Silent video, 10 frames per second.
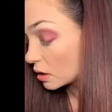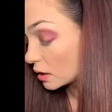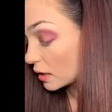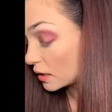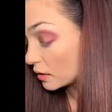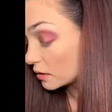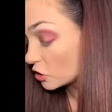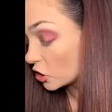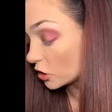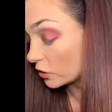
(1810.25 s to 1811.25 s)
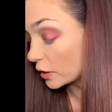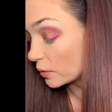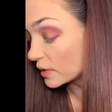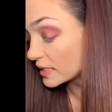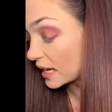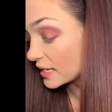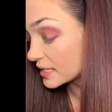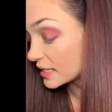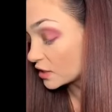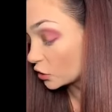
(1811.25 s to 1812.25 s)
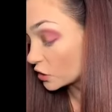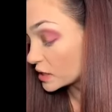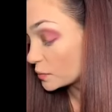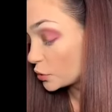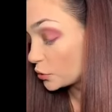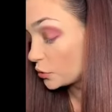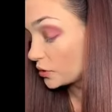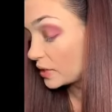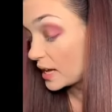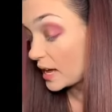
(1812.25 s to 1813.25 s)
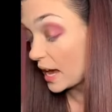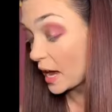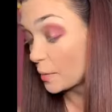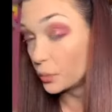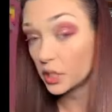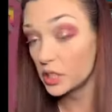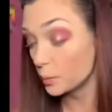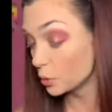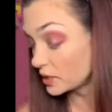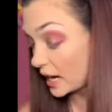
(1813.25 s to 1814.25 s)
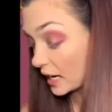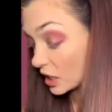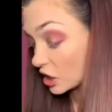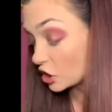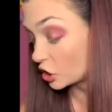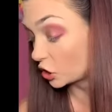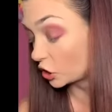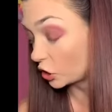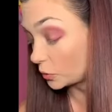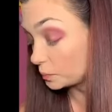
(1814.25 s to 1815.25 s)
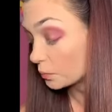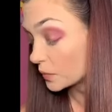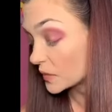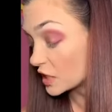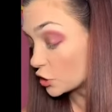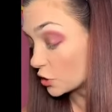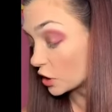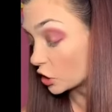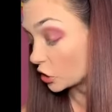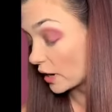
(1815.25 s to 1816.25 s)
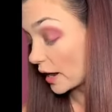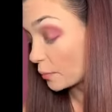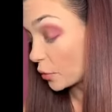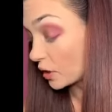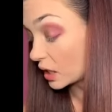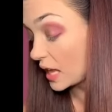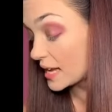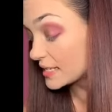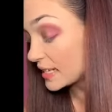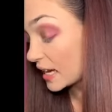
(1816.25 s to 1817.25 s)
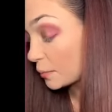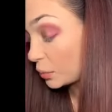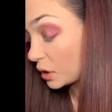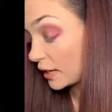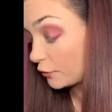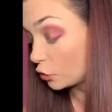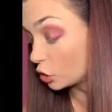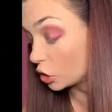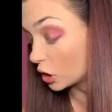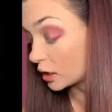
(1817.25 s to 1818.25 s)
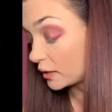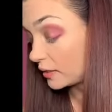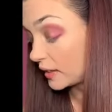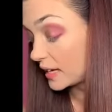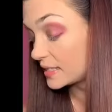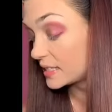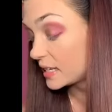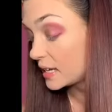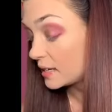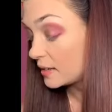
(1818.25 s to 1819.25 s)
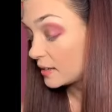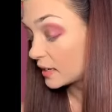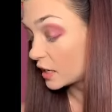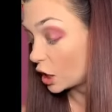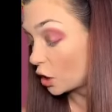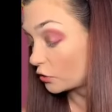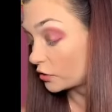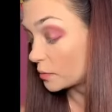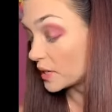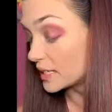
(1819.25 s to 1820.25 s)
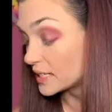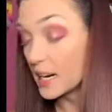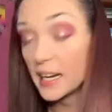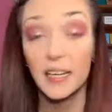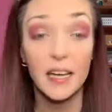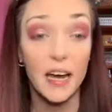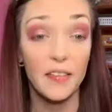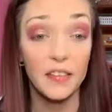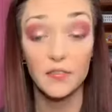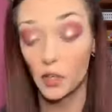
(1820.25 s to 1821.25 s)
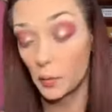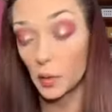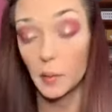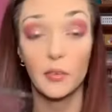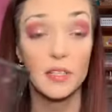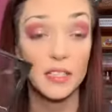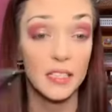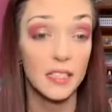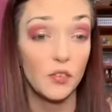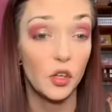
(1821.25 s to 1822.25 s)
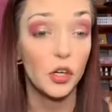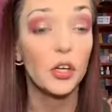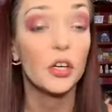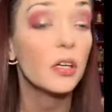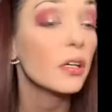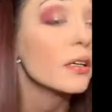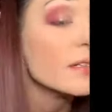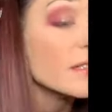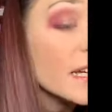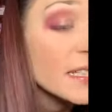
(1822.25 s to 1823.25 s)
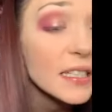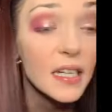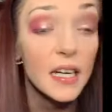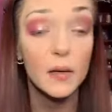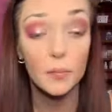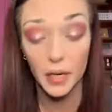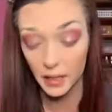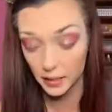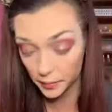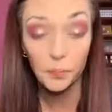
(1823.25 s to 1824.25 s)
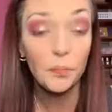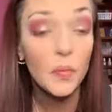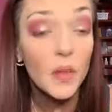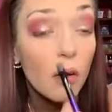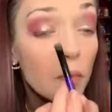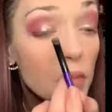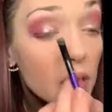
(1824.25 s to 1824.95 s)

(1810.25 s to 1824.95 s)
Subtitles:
I'm trying to read what it says. Is there a smooth and blendable texture that you can create both a classic and playful look that can go from day to night. Yeah, and that's very believable. This is a very good day to night palette. I'm just